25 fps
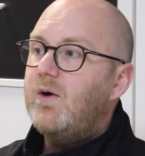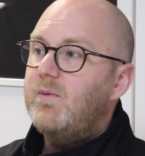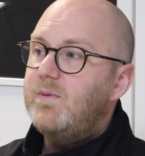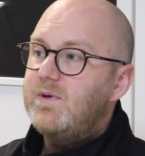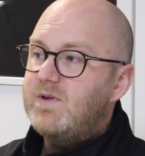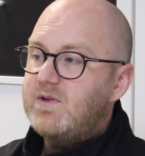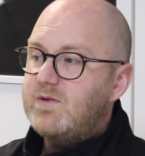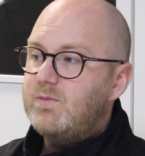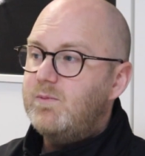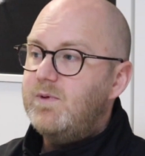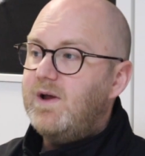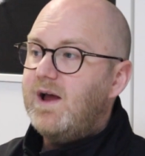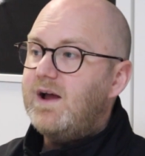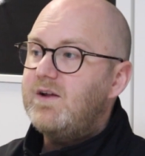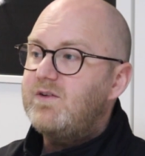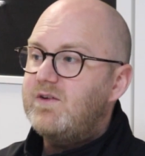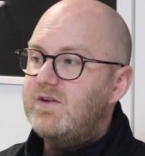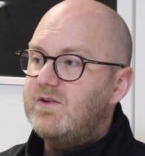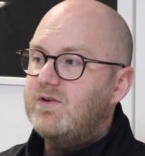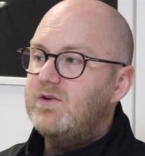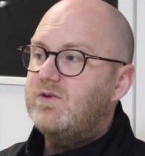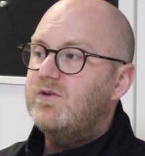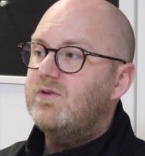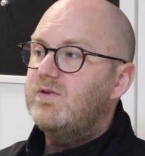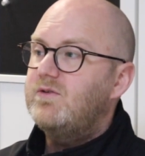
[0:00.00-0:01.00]
we actually
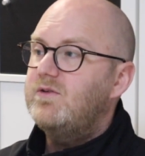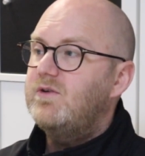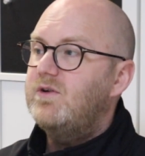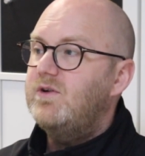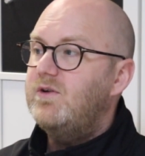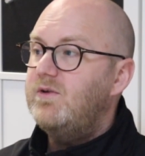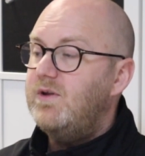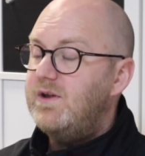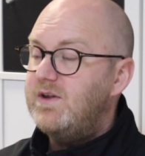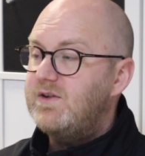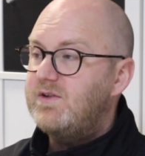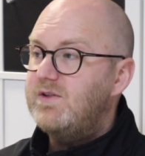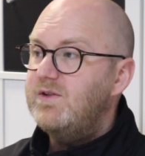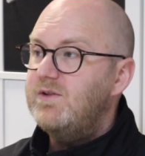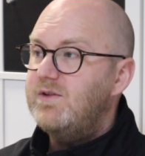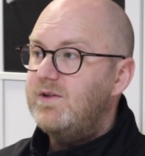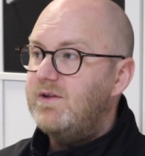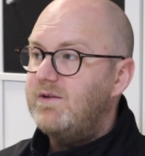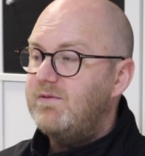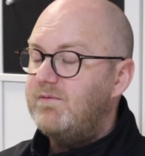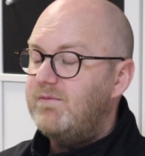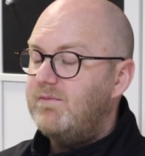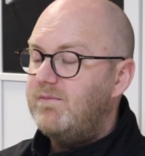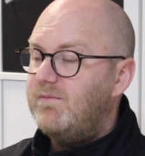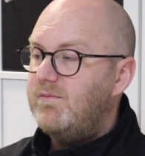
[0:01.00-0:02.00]
took on, and
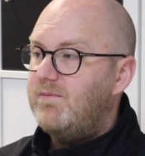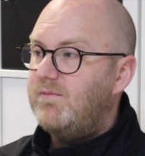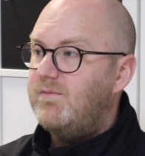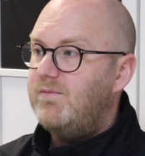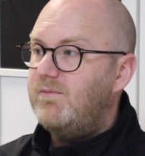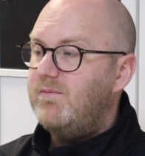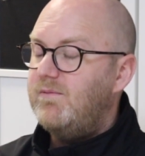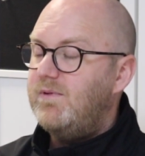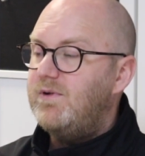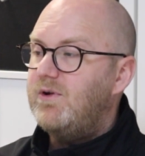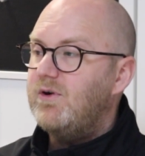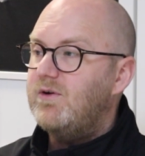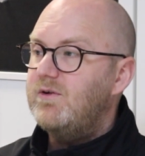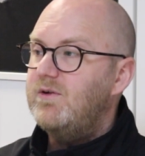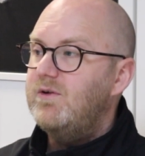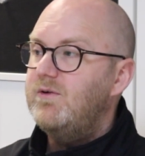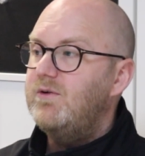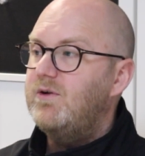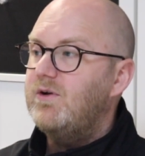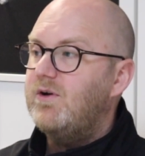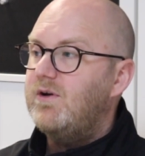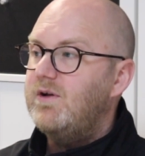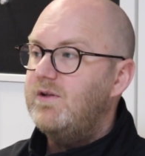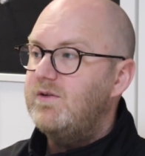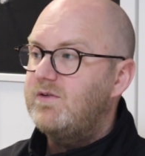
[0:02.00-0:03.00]
we've got a new
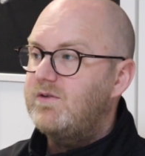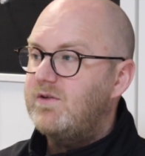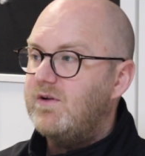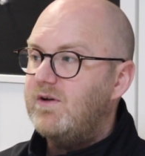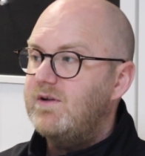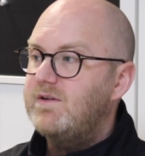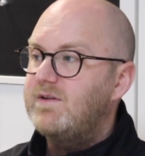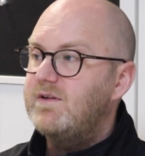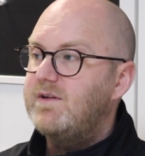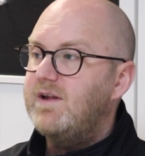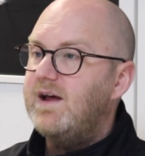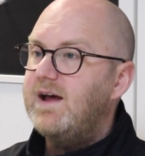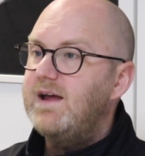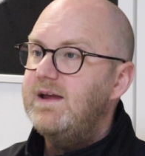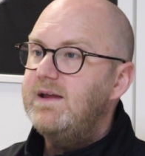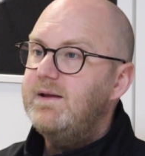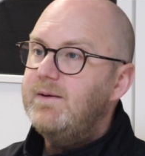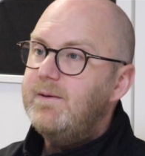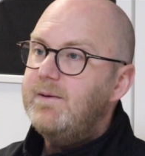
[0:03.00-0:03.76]
guy that started today.